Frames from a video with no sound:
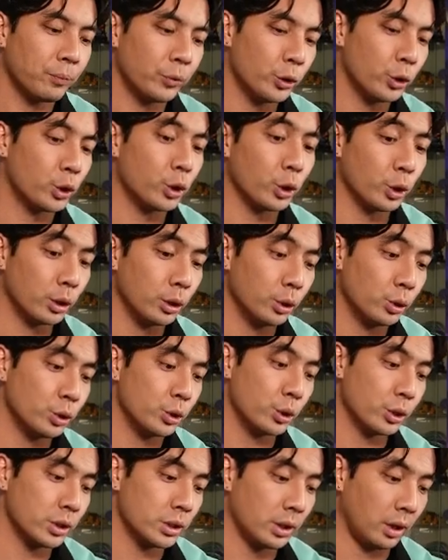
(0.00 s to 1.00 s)
You could lose
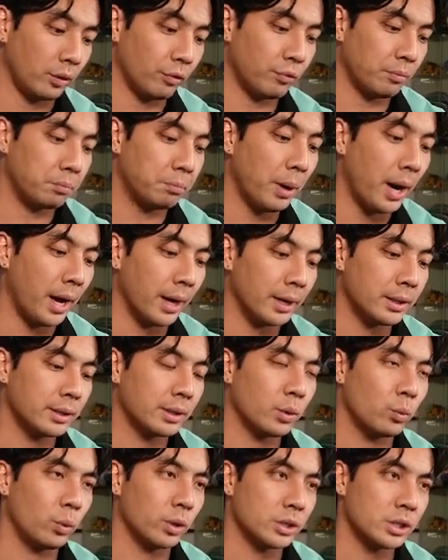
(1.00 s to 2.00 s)
your stuff. But
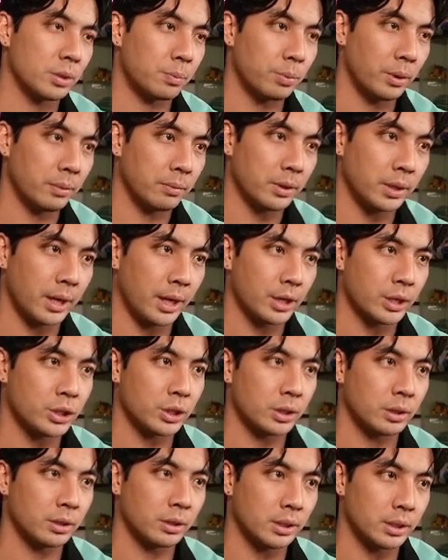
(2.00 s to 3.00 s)
with Supreme
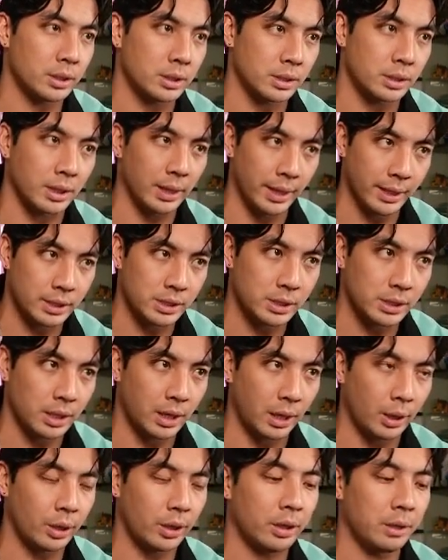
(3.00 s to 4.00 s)
Connection, this is less
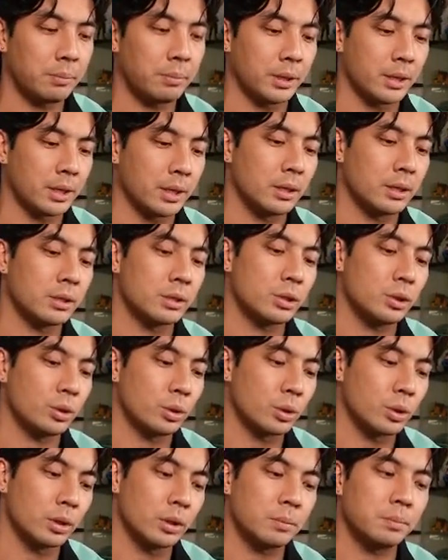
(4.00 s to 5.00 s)
scary because you
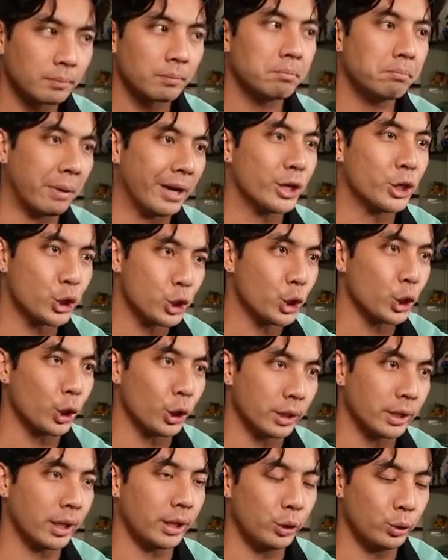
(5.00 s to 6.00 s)
could make sure
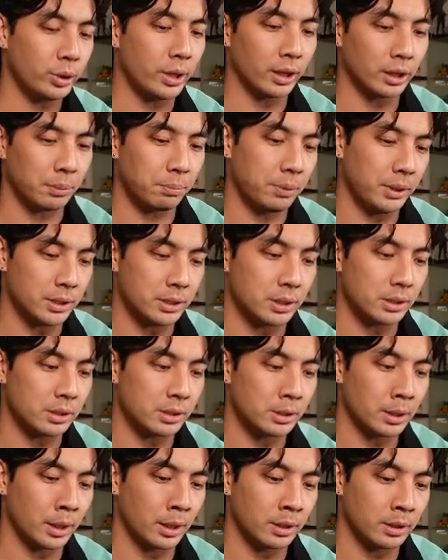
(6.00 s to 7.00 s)
that you get the
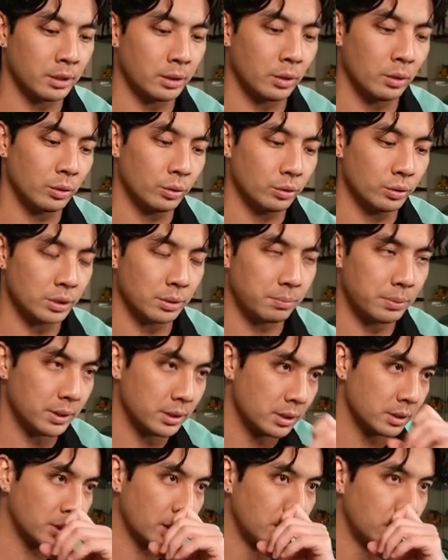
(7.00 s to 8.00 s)
pieces and you don't lose the
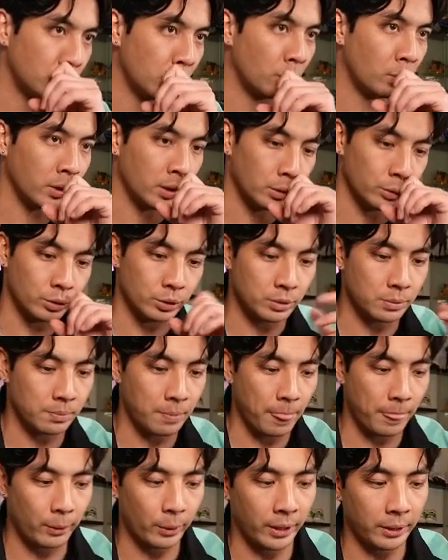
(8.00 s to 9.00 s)
pieces that you don't want to lose,
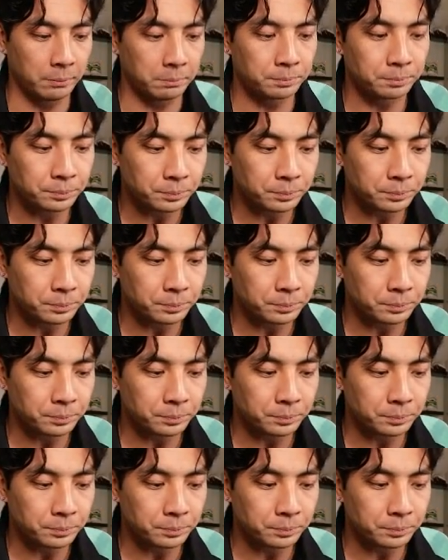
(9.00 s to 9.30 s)
right?